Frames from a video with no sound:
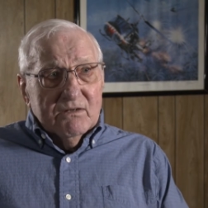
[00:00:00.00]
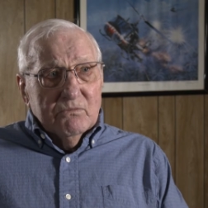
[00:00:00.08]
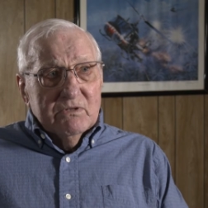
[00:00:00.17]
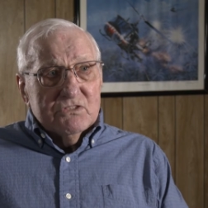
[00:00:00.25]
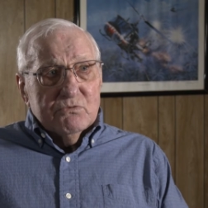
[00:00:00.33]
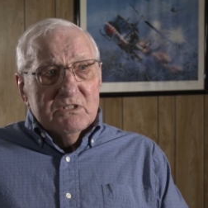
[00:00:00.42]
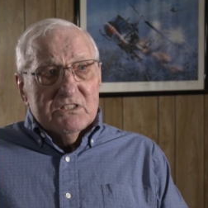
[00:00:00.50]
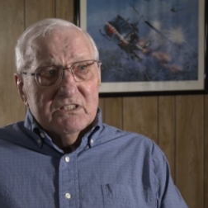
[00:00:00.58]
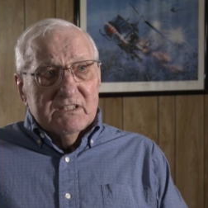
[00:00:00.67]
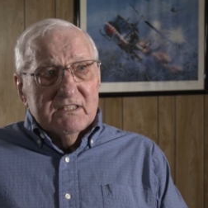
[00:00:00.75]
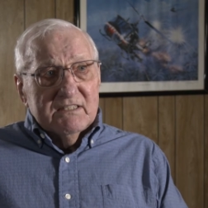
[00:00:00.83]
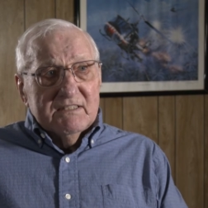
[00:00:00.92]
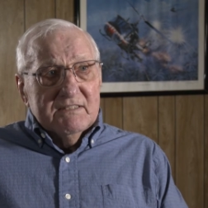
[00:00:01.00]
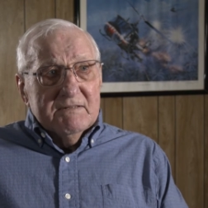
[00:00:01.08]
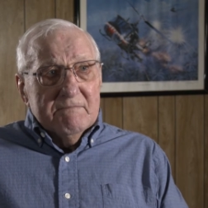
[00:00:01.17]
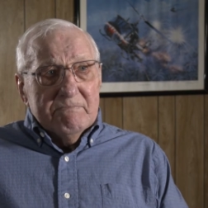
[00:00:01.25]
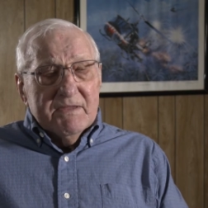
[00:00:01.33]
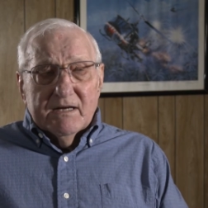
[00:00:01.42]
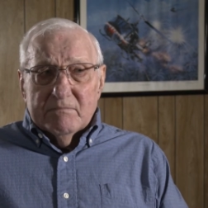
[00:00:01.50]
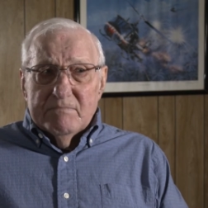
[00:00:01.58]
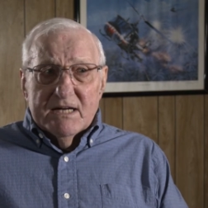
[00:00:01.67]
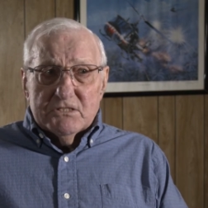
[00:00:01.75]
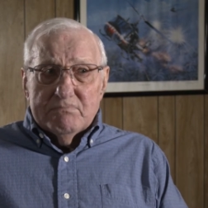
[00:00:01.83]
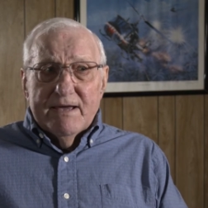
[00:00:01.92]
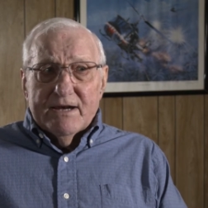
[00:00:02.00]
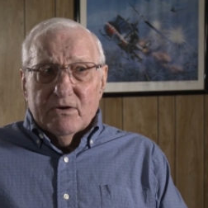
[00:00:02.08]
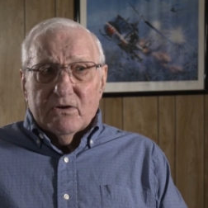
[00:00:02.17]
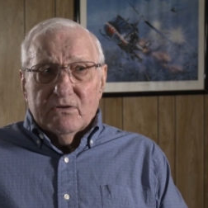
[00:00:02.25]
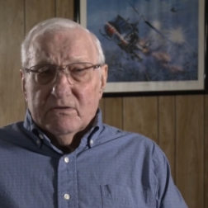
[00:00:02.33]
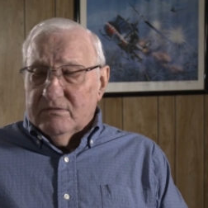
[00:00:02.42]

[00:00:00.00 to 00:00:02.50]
which was a much better